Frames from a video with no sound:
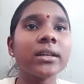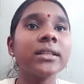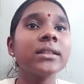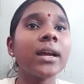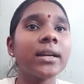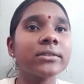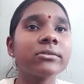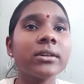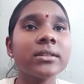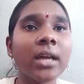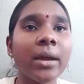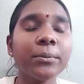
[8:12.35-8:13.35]
In the end
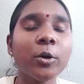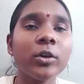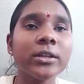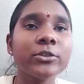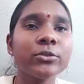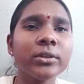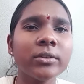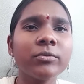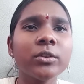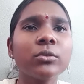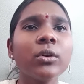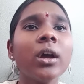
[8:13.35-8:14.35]
screens, I am going to give
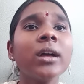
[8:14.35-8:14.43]
you